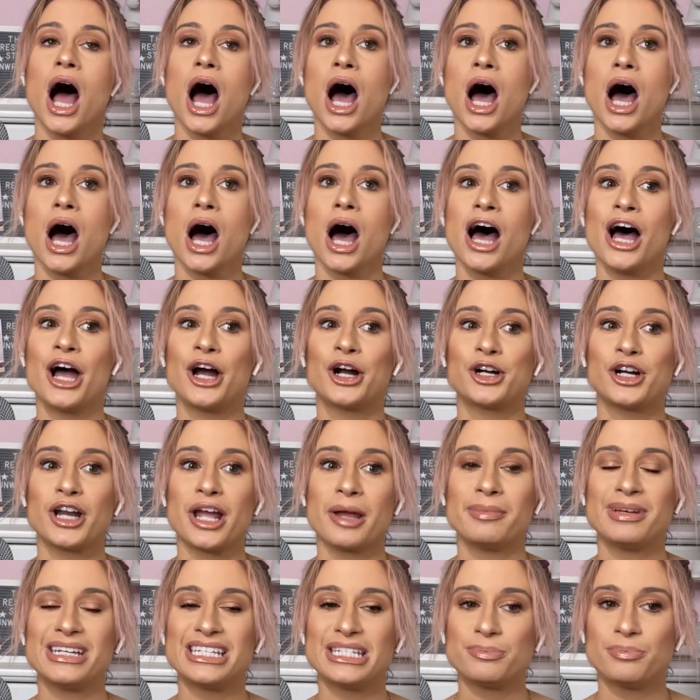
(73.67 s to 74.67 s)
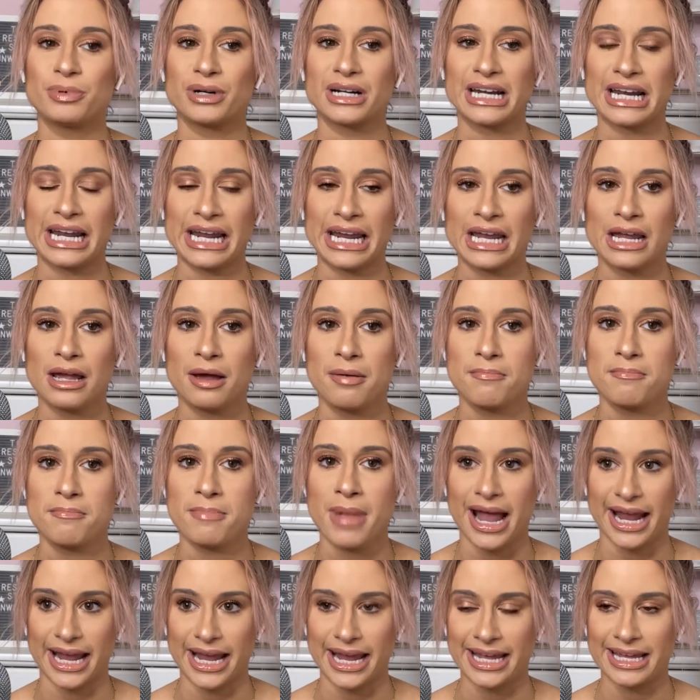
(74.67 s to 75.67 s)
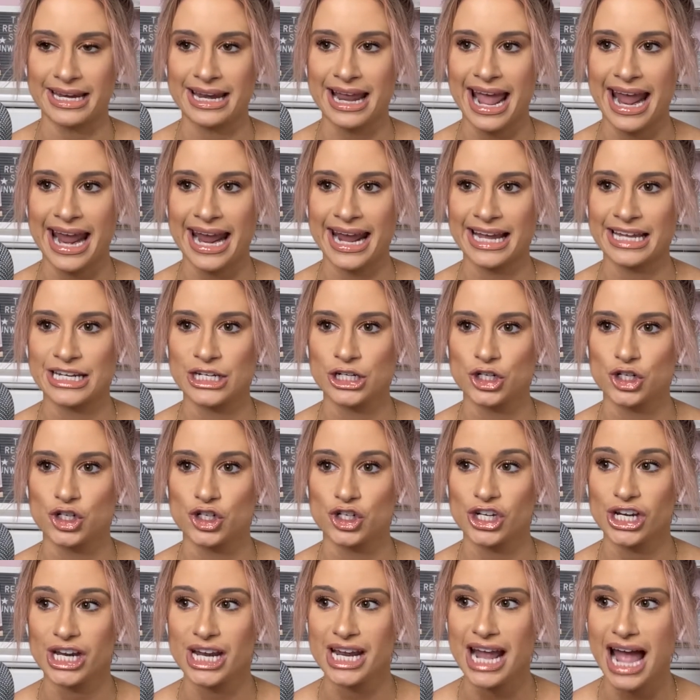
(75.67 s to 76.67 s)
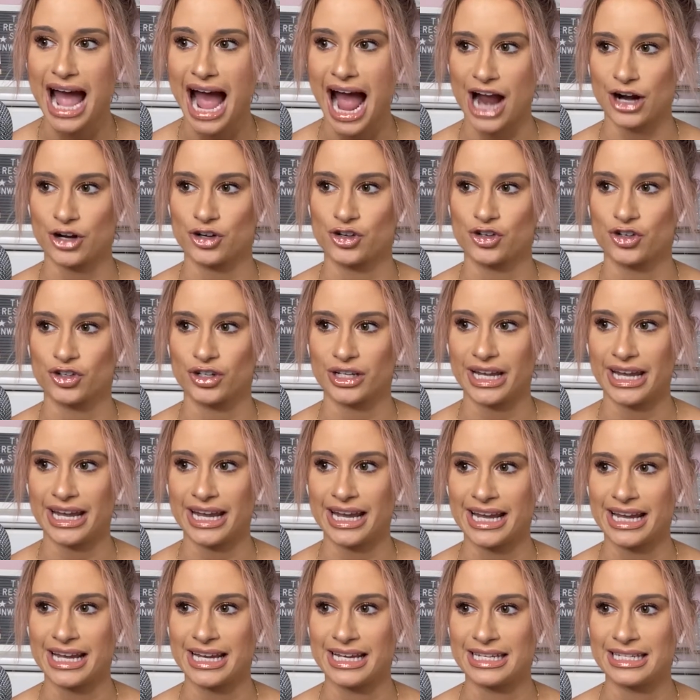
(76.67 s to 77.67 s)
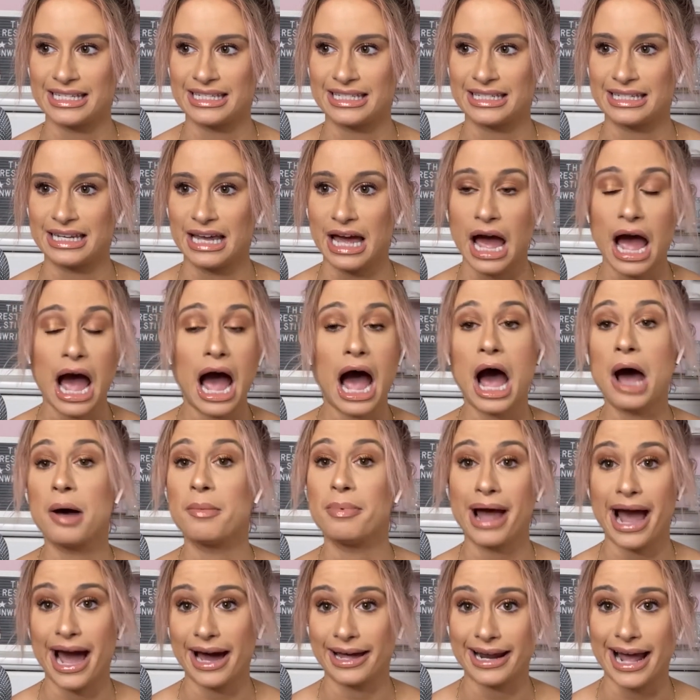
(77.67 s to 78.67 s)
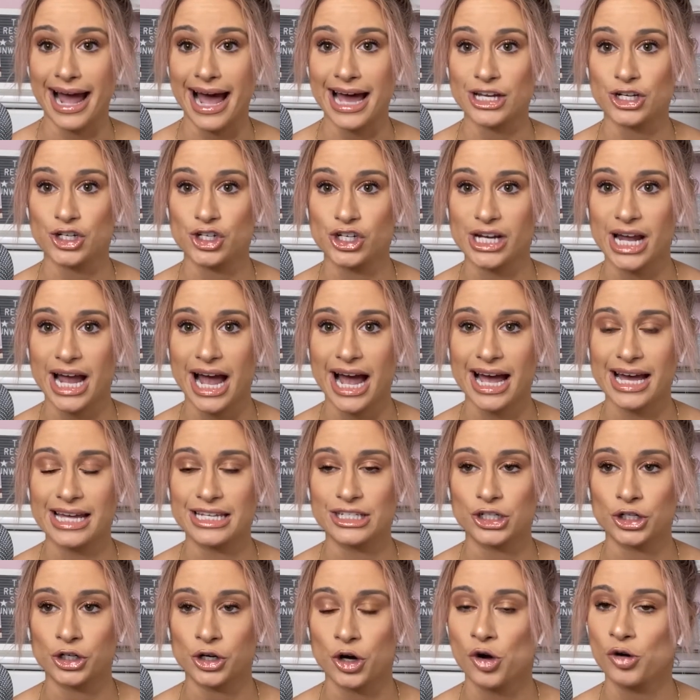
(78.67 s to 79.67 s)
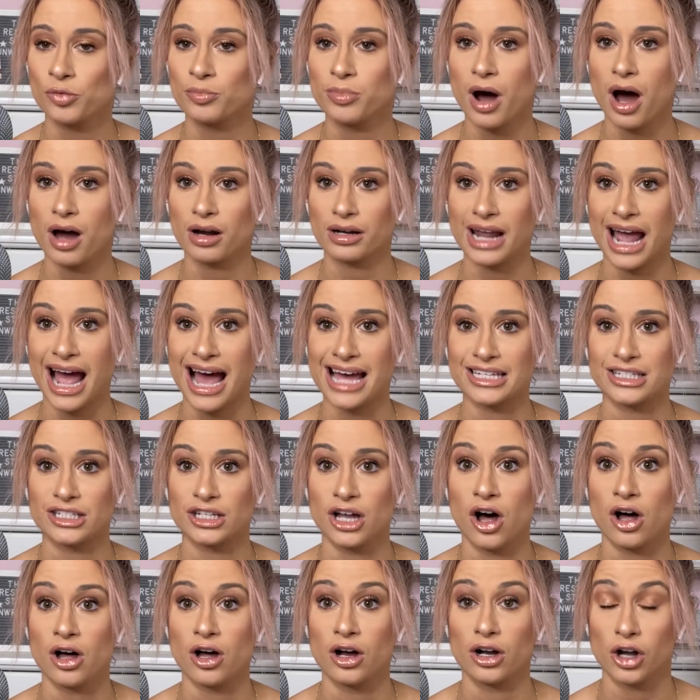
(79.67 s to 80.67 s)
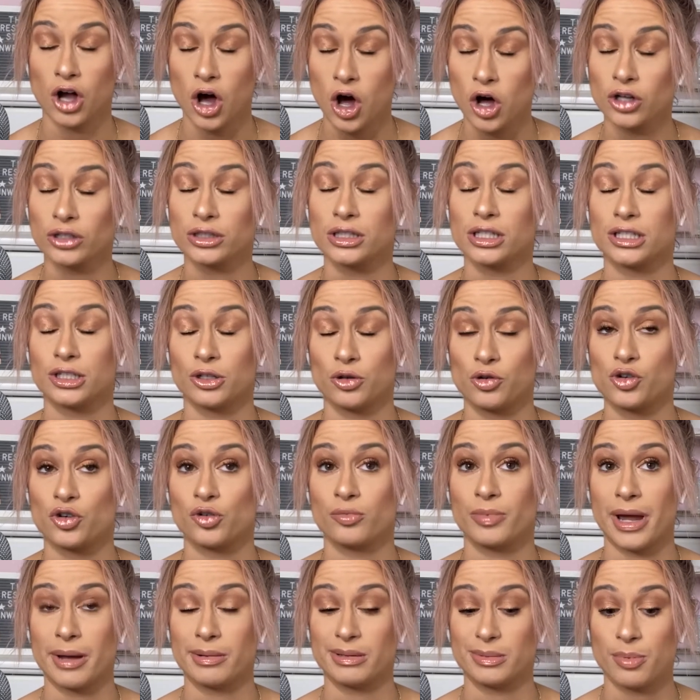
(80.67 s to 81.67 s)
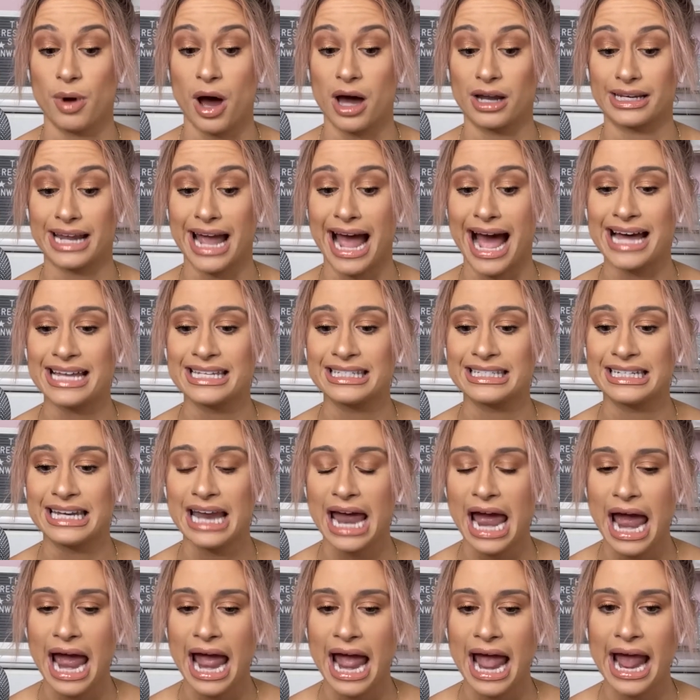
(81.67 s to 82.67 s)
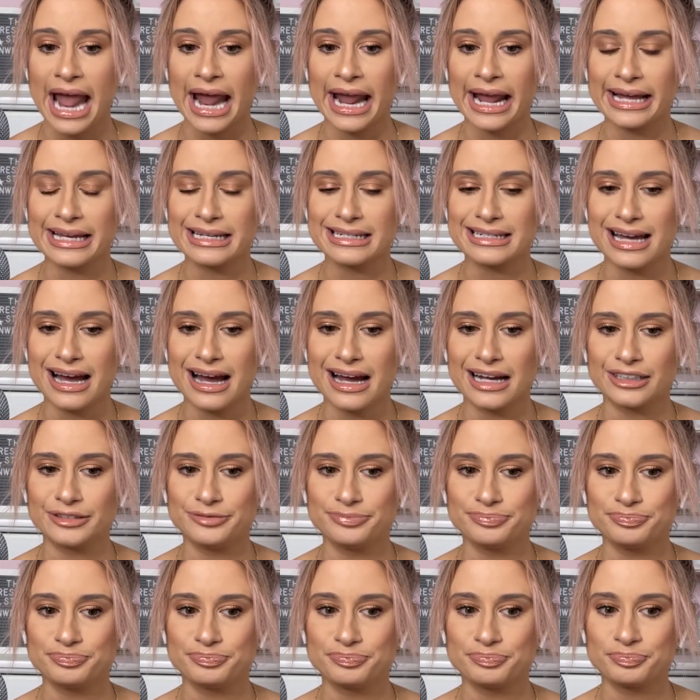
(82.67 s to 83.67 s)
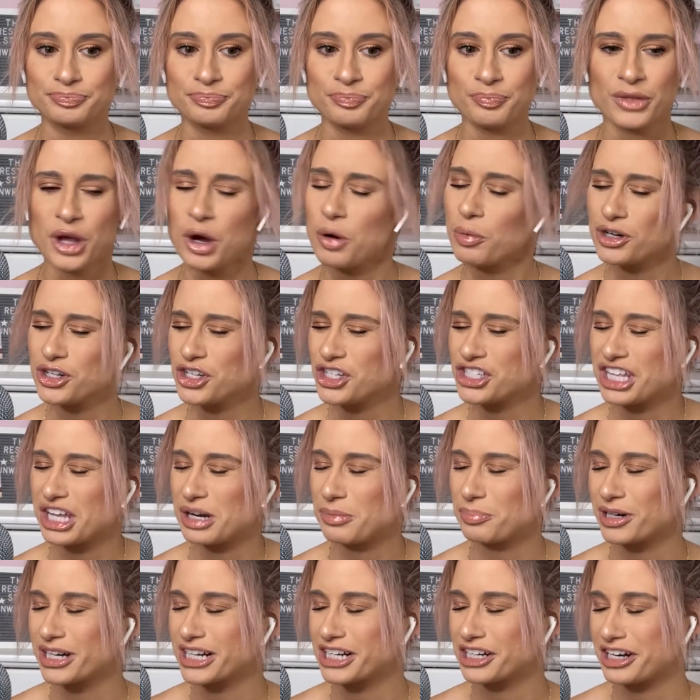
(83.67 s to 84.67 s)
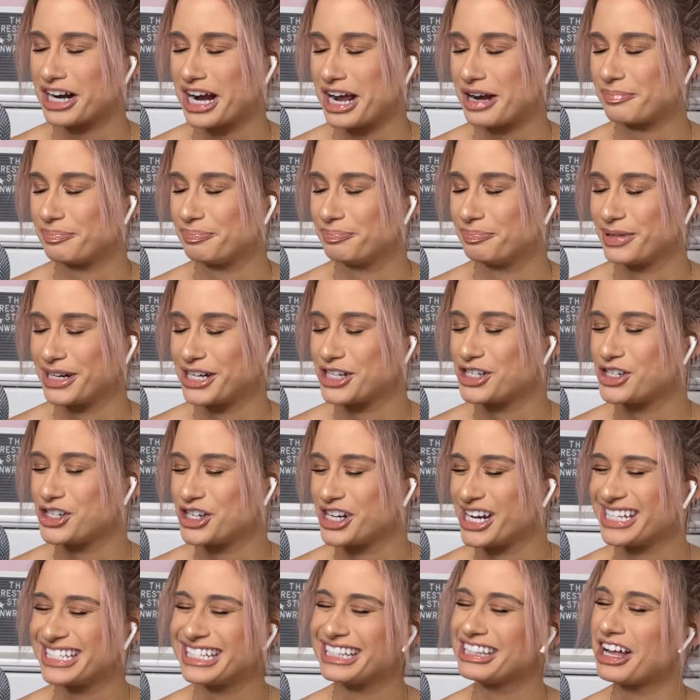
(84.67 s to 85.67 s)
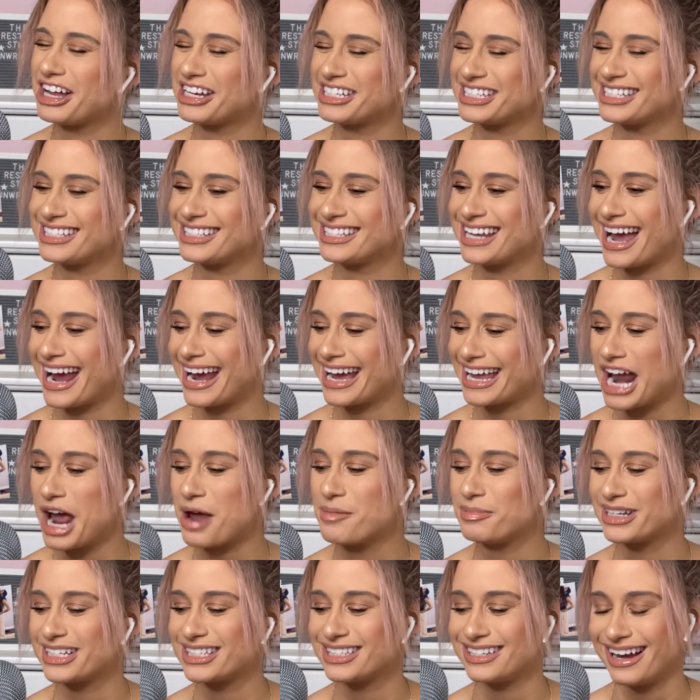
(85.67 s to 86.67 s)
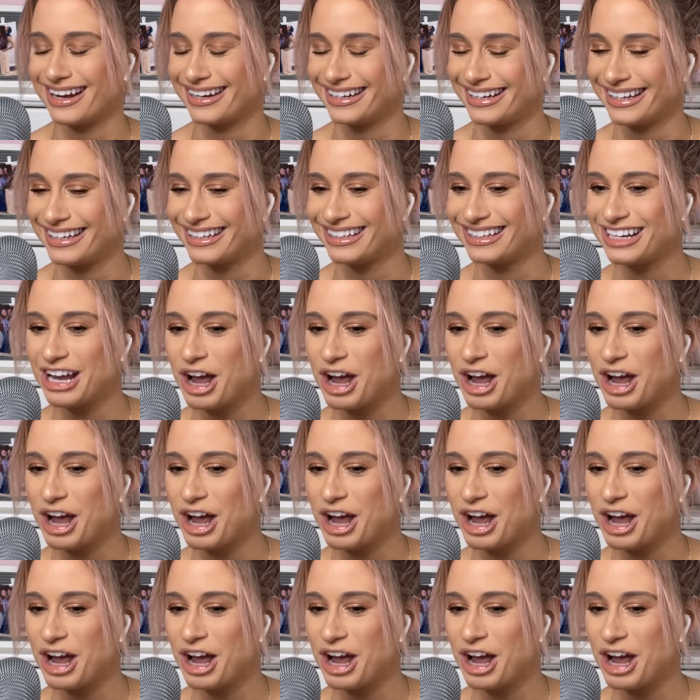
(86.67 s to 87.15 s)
Her name is Brittney Megann, and she actually is a badass. She has her own podcast called the Social Babes Podcast. And we're just going to bring her in because she has a lot to say, and I'm excited.